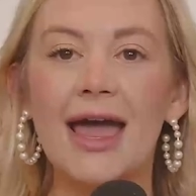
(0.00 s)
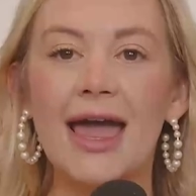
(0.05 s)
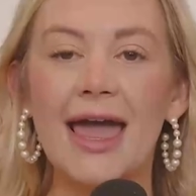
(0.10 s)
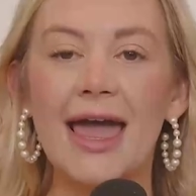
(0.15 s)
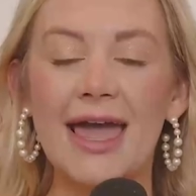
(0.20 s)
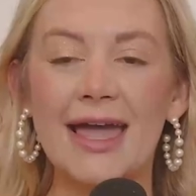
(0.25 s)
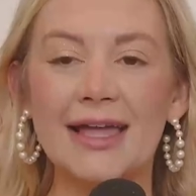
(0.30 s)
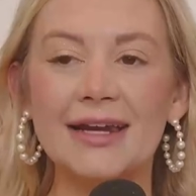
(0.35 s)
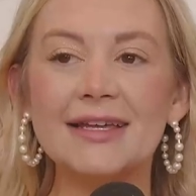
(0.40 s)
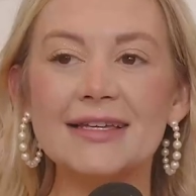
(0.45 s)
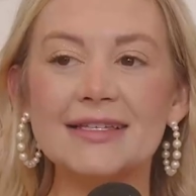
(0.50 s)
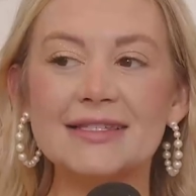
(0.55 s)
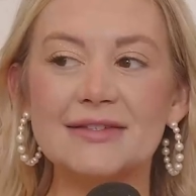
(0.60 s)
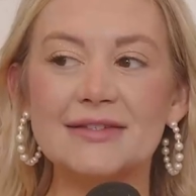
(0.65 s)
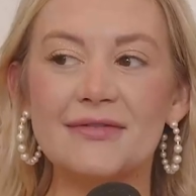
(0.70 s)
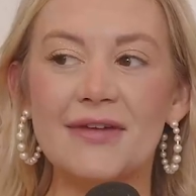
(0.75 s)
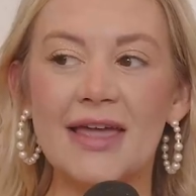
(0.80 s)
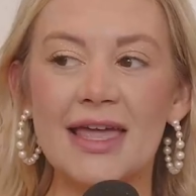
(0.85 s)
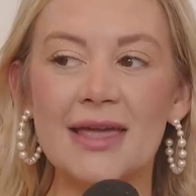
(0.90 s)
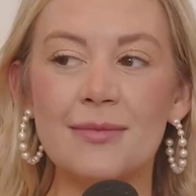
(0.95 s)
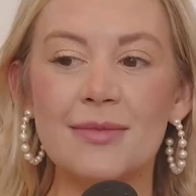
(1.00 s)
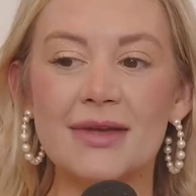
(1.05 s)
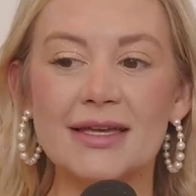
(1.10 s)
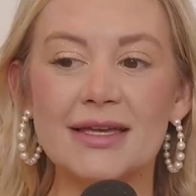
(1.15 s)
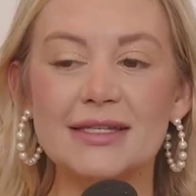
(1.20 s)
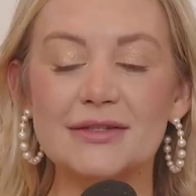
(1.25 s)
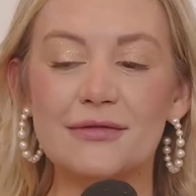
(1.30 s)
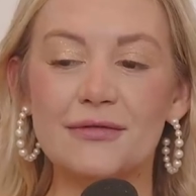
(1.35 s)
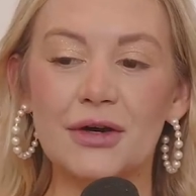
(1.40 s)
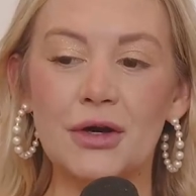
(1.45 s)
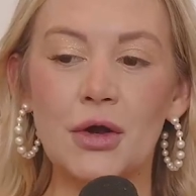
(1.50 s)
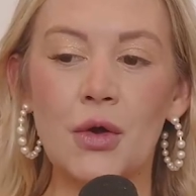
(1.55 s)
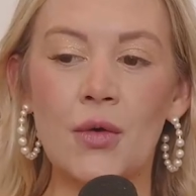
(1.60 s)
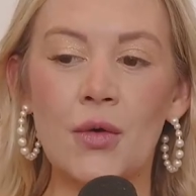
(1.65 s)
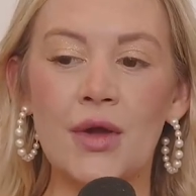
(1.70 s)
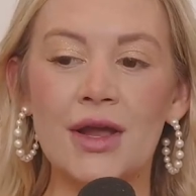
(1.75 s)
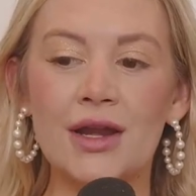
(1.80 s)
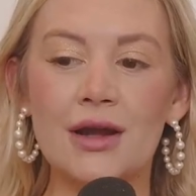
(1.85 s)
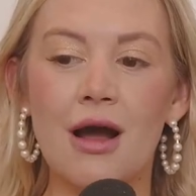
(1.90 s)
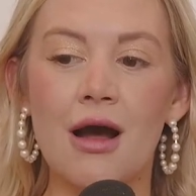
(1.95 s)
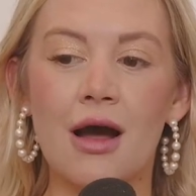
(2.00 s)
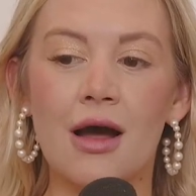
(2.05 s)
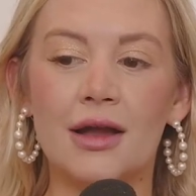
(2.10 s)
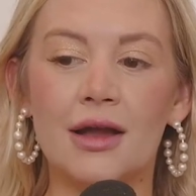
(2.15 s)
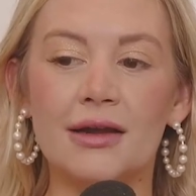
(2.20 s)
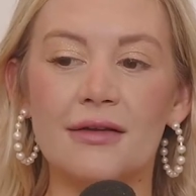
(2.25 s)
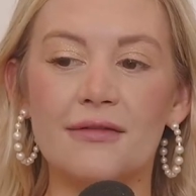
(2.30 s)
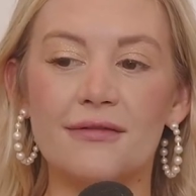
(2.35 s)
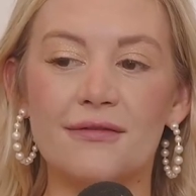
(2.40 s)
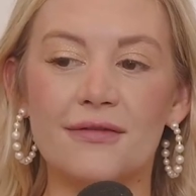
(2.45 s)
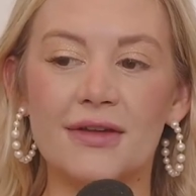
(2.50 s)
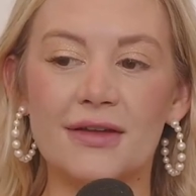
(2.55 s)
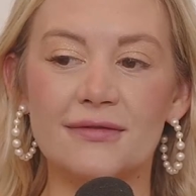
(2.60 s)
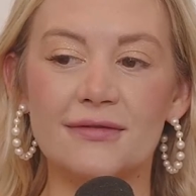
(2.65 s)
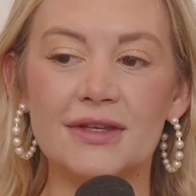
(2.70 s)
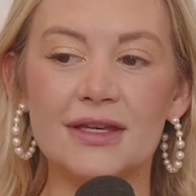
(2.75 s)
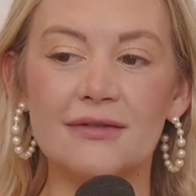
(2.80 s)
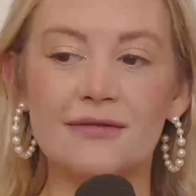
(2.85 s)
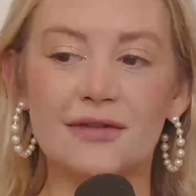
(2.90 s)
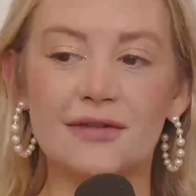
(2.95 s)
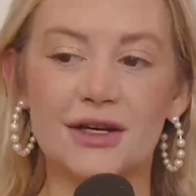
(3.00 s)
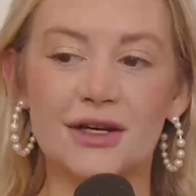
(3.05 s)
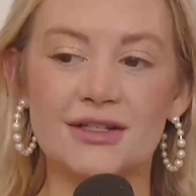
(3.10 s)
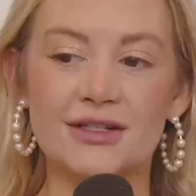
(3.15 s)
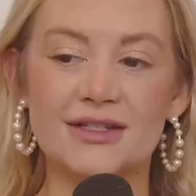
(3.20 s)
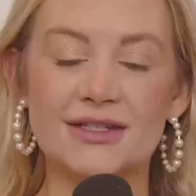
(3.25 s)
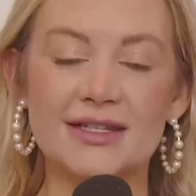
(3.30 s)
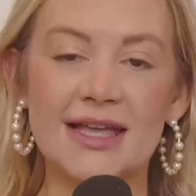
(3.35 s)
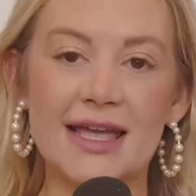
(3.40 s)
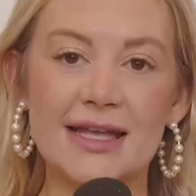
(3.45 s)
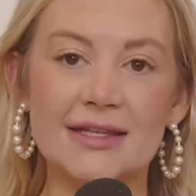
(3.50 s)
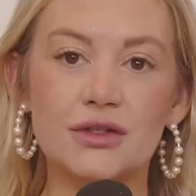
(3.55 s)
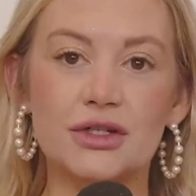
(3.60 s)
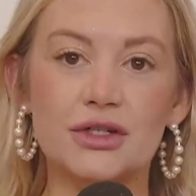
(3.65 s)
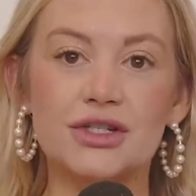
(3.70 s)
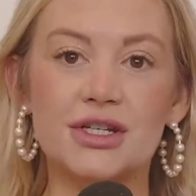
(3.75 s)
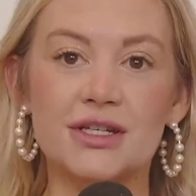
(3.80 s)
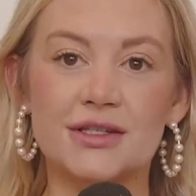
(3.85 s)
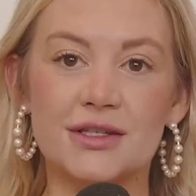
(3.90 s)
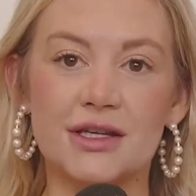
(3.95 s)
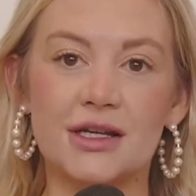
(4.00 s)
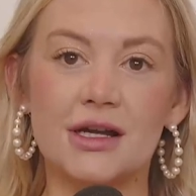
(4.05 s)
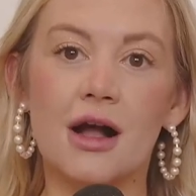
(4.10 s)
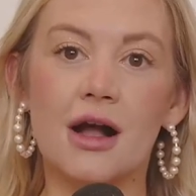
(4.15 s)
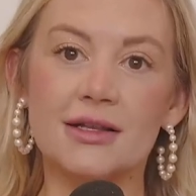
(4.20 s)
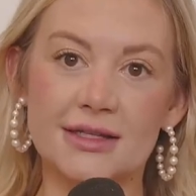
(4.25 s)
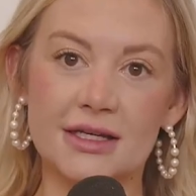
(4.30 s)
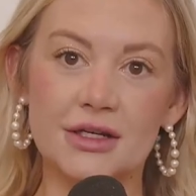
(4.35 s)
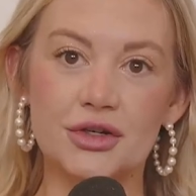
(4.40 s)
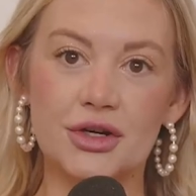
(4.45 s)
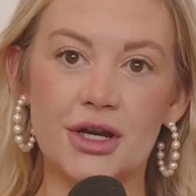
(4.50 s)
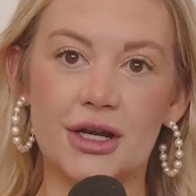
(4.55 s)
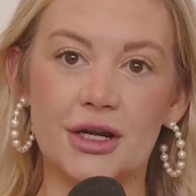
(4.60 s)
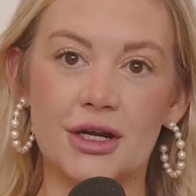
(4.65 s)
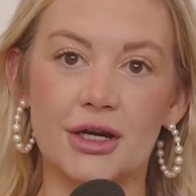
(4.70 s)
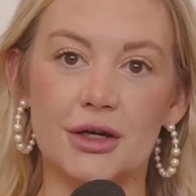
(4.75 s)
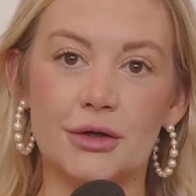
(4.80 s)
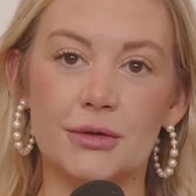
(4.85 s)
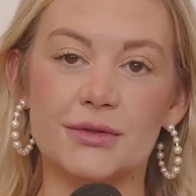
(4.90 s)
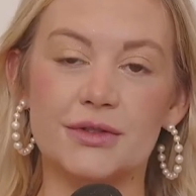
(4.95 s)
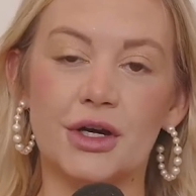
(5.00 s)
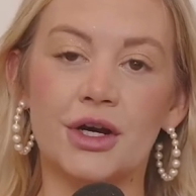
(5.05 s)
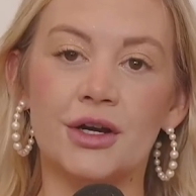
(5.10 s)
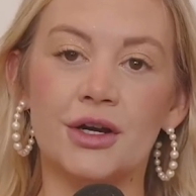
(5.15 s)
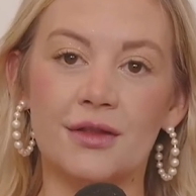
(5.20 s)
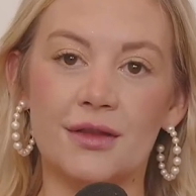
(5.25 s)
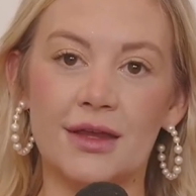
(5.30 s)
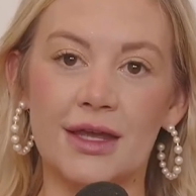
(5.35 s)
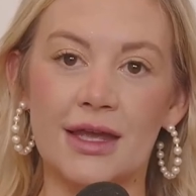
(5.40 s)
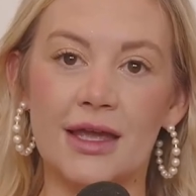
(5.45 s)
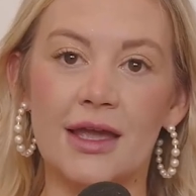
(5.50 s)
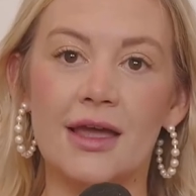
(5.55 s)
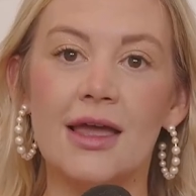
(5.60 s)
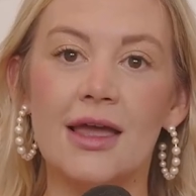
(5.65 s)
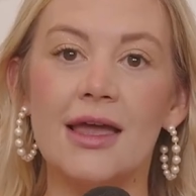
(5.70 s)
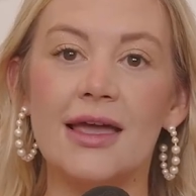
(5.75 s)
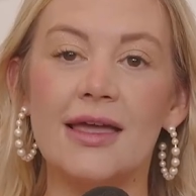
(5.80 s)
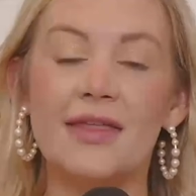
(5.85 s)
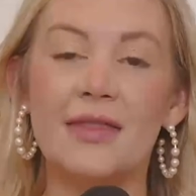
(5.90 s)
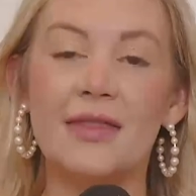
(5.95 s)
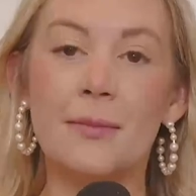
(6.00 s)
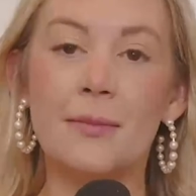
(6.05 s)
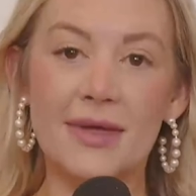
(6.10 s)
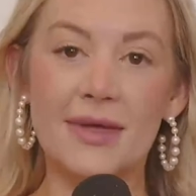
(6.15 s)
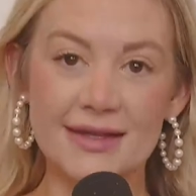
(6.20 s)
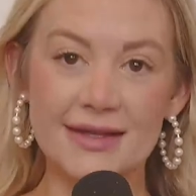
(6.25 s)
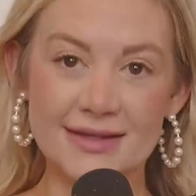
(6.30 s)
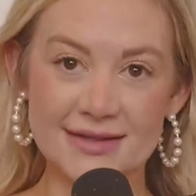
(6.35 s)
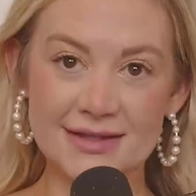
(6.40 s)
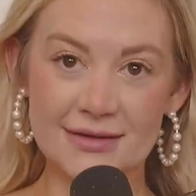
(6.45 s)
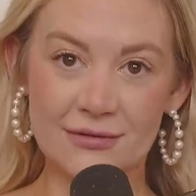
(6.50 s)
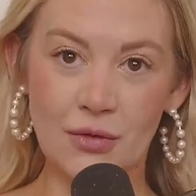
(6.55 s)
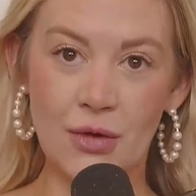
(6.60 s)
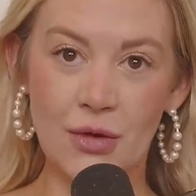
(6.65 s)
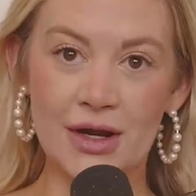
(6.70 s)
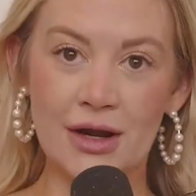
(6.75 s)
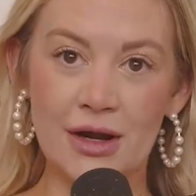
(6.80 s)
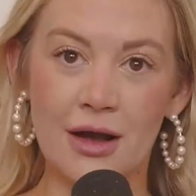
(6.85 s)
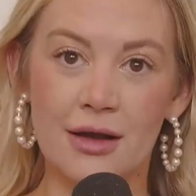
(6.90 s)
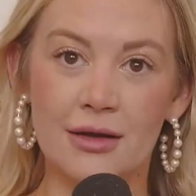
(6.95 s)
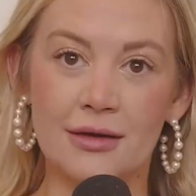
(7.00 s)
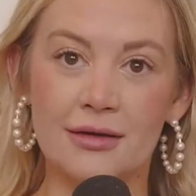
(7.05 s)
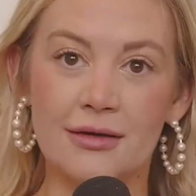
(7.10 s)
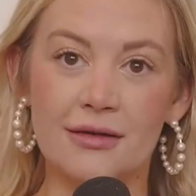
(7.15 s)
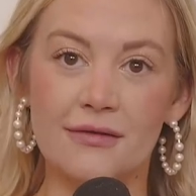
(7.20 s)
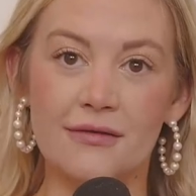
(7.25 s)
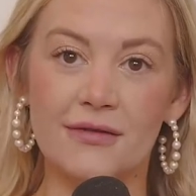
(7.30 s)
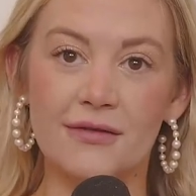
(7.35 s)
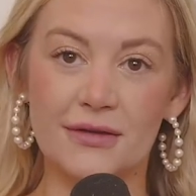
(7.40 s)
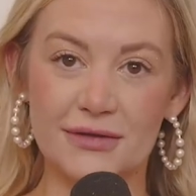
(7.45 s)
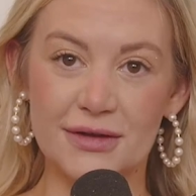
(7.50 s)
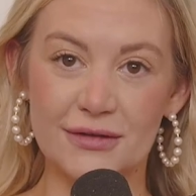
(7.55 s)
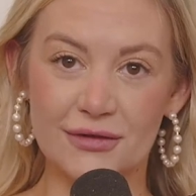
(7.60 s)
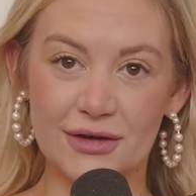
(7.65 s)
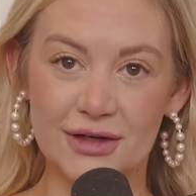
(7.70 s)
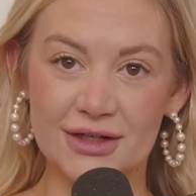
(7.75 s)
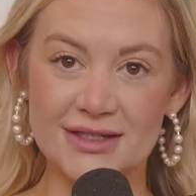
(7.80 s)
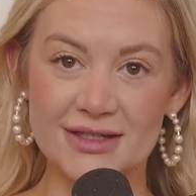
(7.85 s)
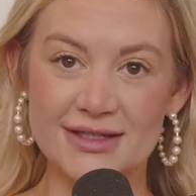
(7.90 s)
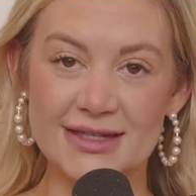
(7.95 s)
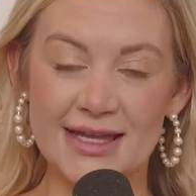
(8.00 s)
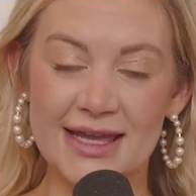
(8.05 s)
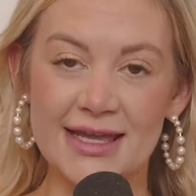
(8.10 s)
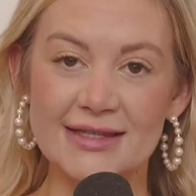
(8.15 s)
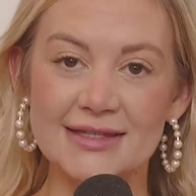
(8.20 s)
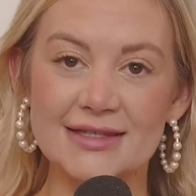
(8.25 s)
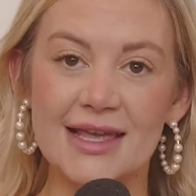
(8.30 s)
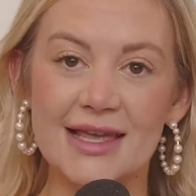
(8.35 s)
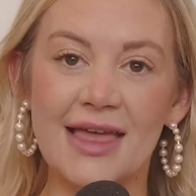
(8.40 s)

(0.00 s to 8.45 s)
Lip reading: Hannah is famous for going on 50 first dates, or she's a content creator who's currently in the midst of going on 50 first dates.